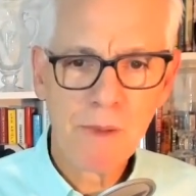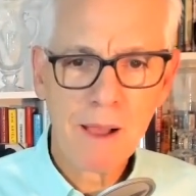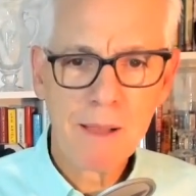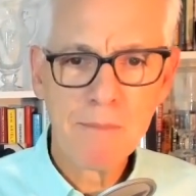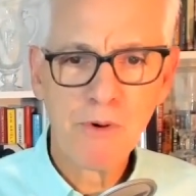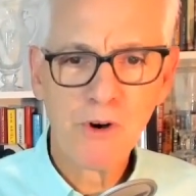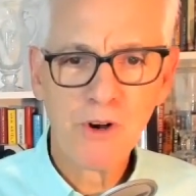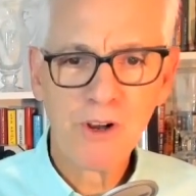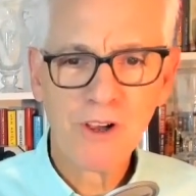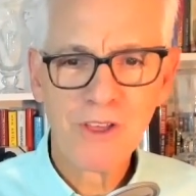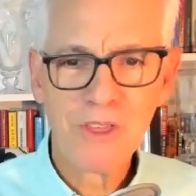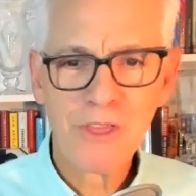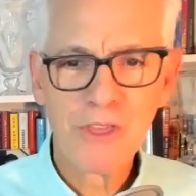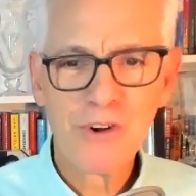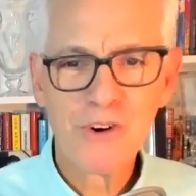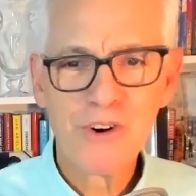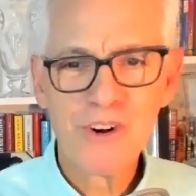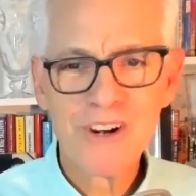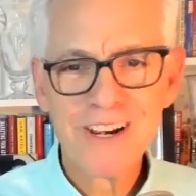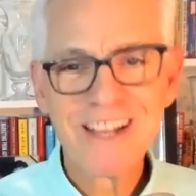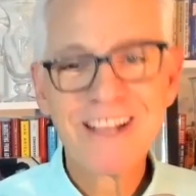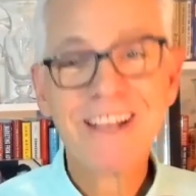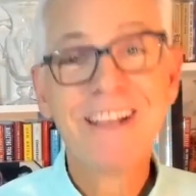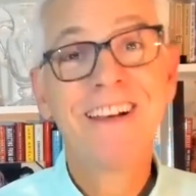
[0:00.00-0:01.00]
by Book
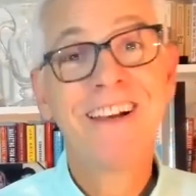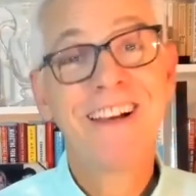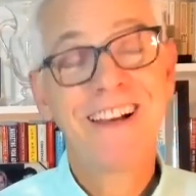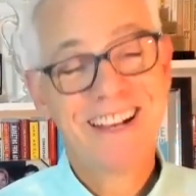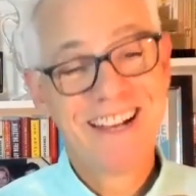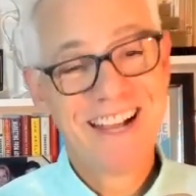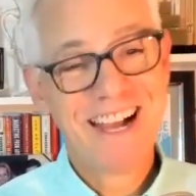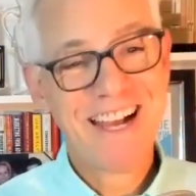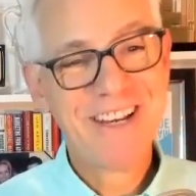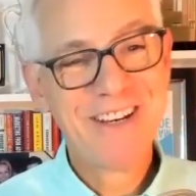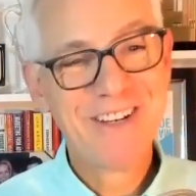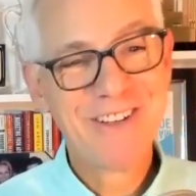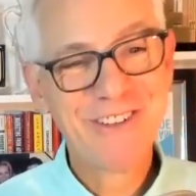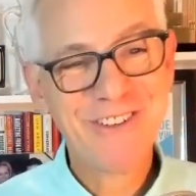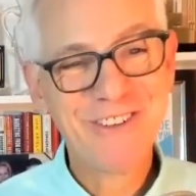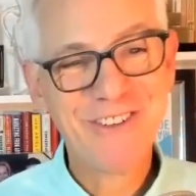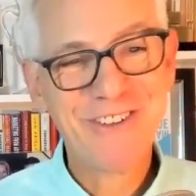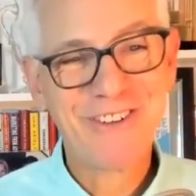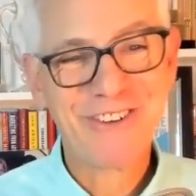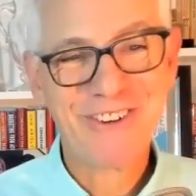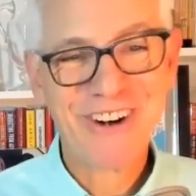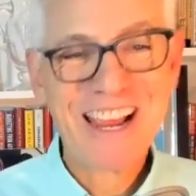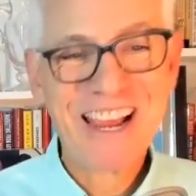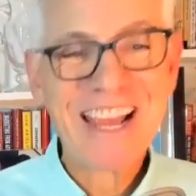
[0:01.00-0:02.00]
Authority? Kind of
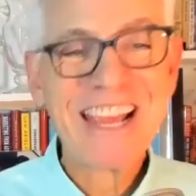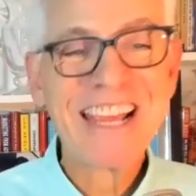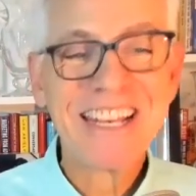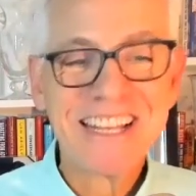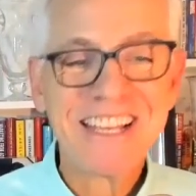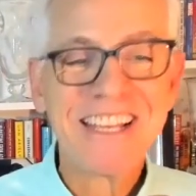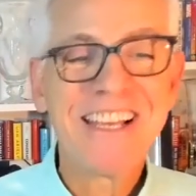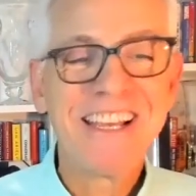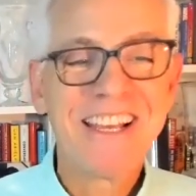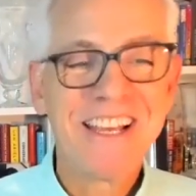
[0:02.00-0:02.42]
cool, right?